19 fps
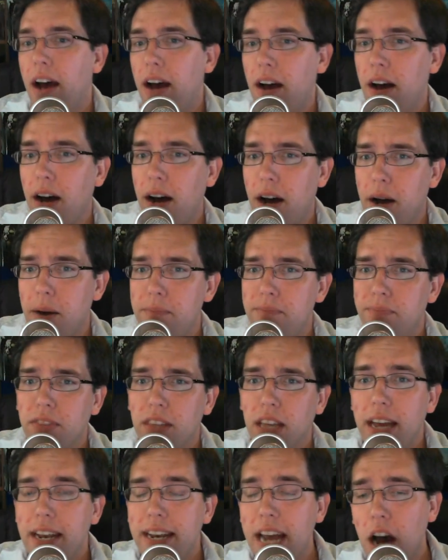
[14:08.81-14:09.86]

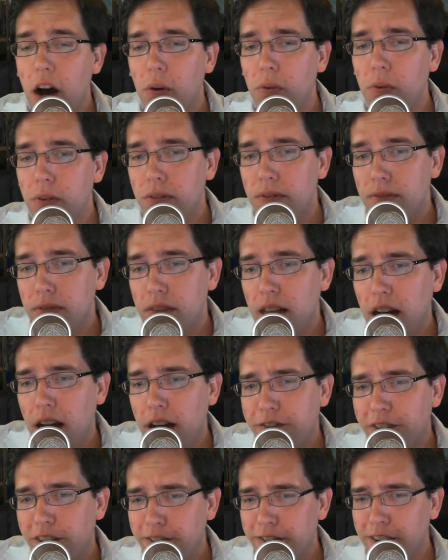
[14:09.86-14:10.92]
Now.
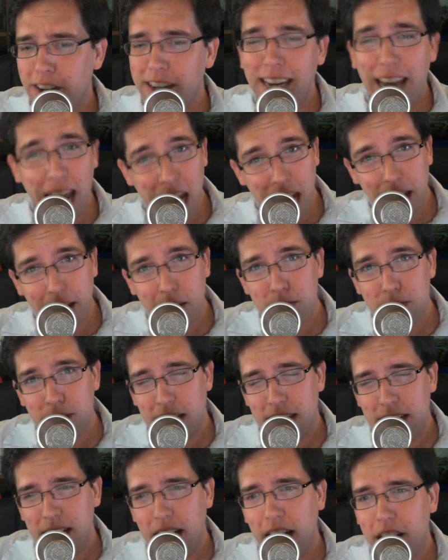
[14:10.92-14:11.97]
For games,
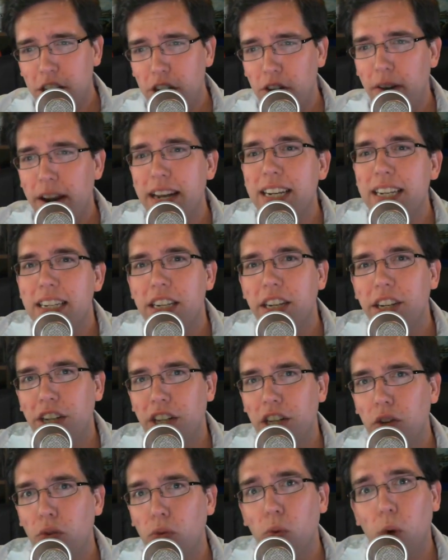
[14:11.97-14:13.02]
not the greatest deal in
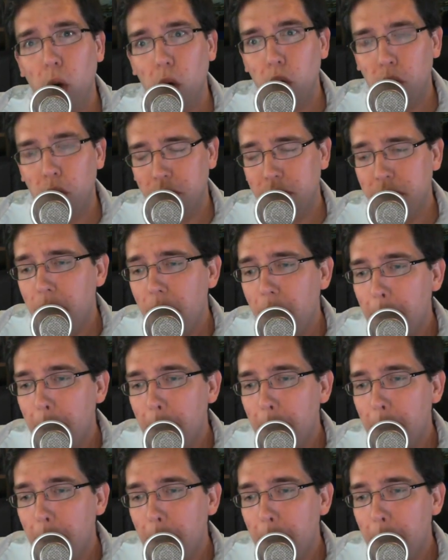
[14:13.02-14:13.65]
the world,